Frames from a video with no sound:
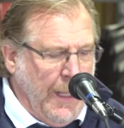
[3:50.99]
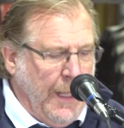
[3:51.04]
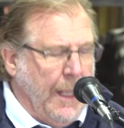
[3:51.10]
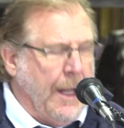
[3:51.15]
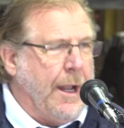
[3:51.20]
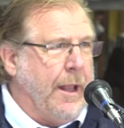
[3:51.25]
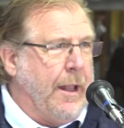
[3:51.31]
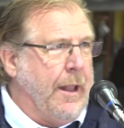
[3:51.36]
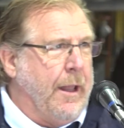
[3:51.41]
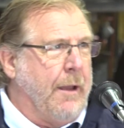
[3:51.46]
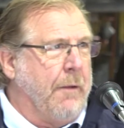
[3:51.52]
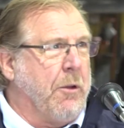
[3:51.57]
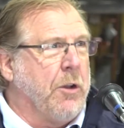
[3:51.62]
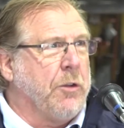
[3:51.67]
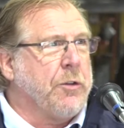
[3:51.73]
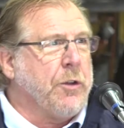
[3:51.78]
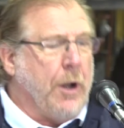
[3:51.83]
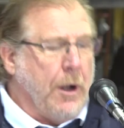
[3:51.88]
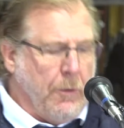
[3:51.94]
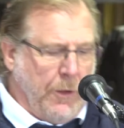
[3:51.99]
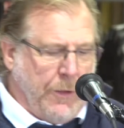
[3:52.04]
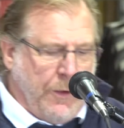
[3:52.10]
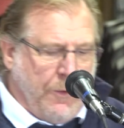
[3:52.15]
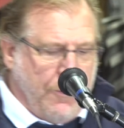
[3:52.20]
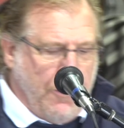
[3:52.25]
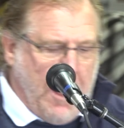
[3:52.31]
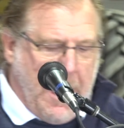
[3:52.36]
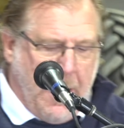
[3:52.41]
And I, am going to start with the
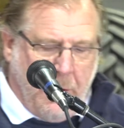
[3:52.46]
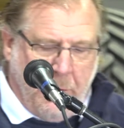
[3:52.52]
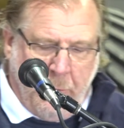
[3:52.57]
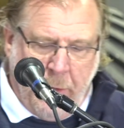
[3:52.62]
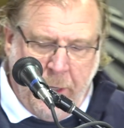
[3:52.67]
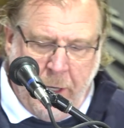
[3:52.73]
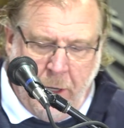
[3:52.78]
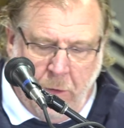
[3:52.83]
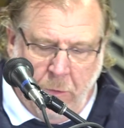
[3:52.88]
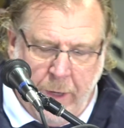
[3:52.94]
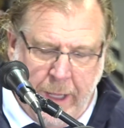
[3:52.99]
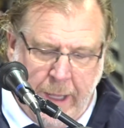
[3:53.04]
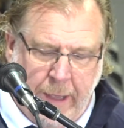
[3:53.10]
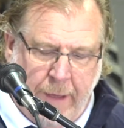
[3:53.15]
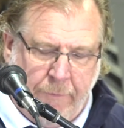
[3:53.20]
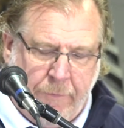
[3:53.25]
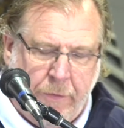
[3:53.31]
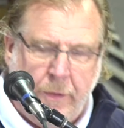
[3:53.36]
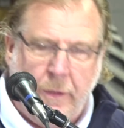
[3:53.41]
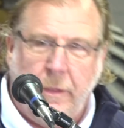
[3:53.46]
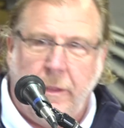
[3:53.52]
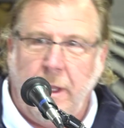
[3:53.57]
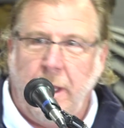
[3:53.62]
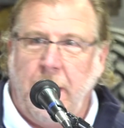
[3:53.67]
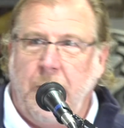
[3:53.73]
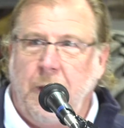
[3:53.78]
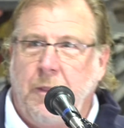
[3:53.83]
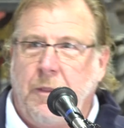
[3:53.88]
drought. We know we have
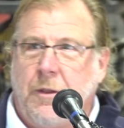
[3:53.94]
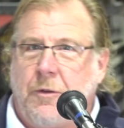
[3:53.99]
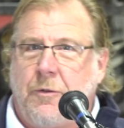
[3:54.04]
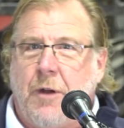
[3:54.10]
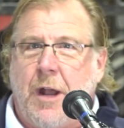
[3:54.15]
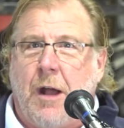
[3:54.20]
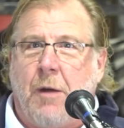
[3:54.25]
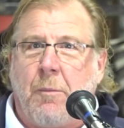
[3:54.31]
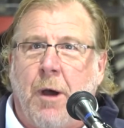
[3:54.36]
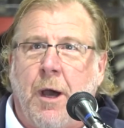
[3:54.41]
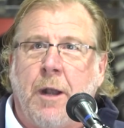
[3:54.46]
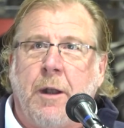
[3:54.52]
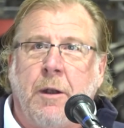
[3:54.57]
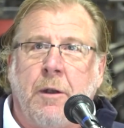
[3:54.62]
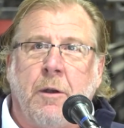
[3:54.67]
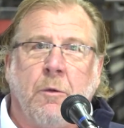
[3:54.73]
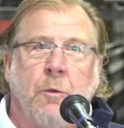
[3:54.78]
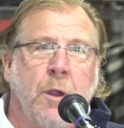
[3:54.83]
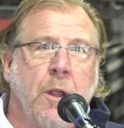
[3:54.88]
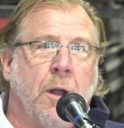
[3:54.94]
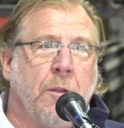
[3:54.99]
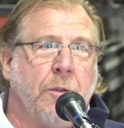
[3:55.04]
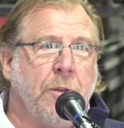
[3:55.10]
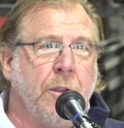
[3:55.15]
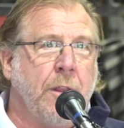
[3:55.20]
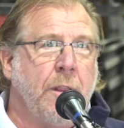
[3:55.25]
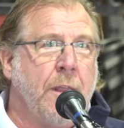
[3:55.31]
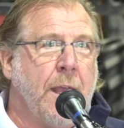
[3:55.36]
the, the drought monitor. We all
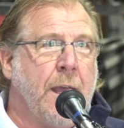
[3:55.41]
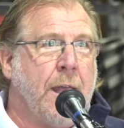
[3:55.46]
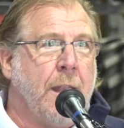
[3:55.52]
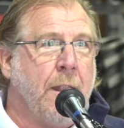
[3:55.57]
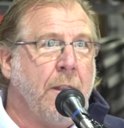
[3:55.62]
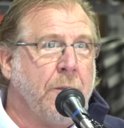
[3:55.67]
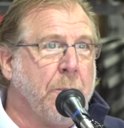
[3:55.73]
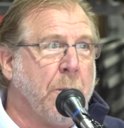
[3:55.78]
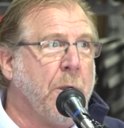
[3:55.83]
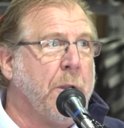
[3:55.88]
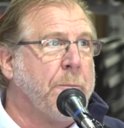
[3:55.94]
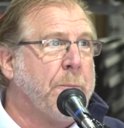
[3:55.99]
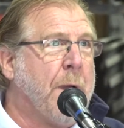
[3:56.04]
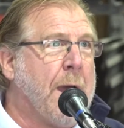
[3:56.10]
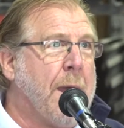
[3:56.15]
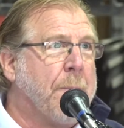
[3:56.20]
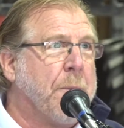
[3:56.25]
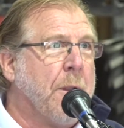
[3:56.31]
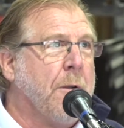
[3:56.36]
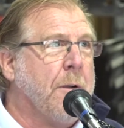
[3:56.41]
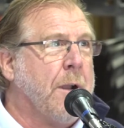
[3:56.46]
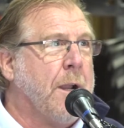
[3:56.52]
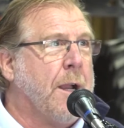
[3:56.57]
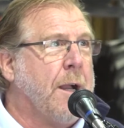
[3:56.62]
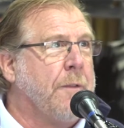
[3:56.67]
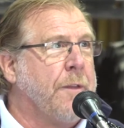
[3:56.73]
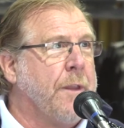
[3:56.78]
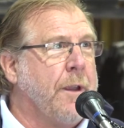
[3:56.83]
see that. It's pretty popular
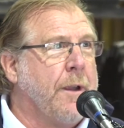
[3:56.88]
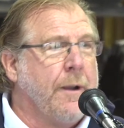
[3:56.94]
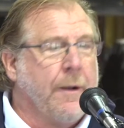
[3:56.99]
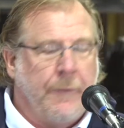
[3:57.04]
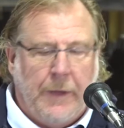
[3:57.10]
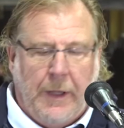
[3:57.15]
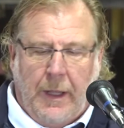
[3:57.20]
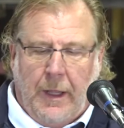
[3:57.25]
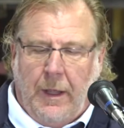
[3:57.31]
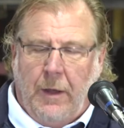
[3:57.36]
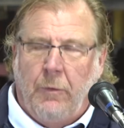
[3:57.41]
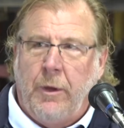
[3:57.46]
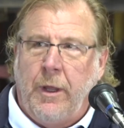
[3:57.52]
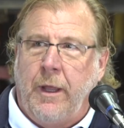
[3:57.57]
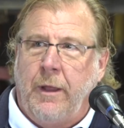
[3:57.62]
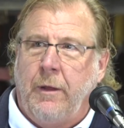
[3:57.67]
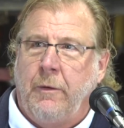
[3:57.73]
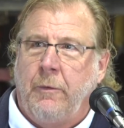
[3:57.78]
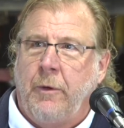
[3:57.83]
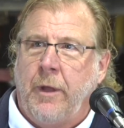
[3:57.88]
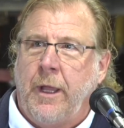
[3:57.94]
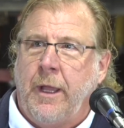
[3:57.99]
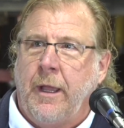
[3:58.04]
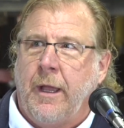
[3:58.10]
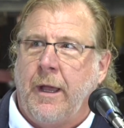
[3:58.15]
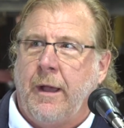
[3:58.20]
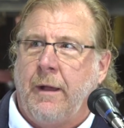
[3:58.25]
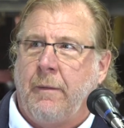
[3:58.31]
out there. We,
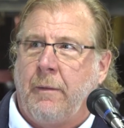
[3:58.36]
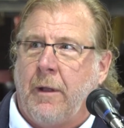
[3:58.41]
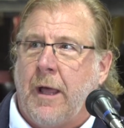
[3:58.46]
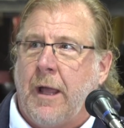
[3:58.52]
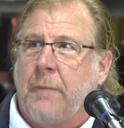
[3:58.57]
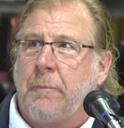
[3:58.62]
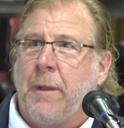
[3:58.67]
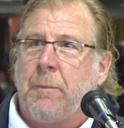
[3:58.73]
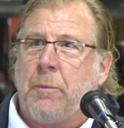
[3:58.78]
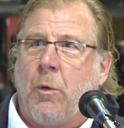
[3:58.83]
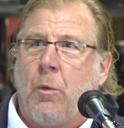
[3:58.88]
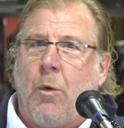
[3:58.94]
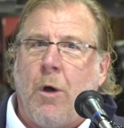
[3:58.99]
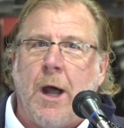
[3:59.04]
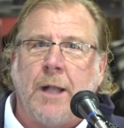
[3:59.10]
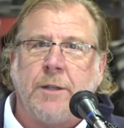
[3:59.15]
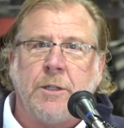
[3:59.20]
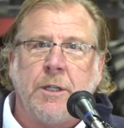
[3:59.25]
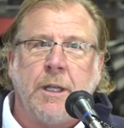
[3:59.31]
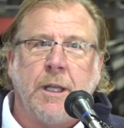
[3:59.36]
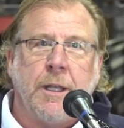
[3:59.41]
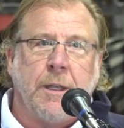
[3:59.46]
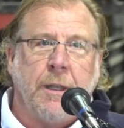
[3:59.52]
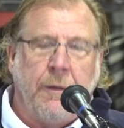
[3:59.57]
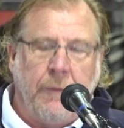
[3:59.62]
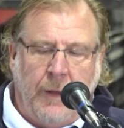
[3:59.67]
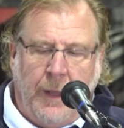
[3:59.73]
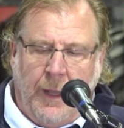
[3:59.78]
we, uh, a lot of people watch
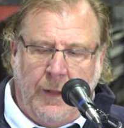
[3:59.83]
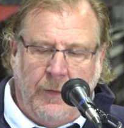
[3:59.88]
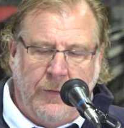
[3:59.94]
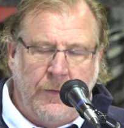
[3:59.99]
it and, and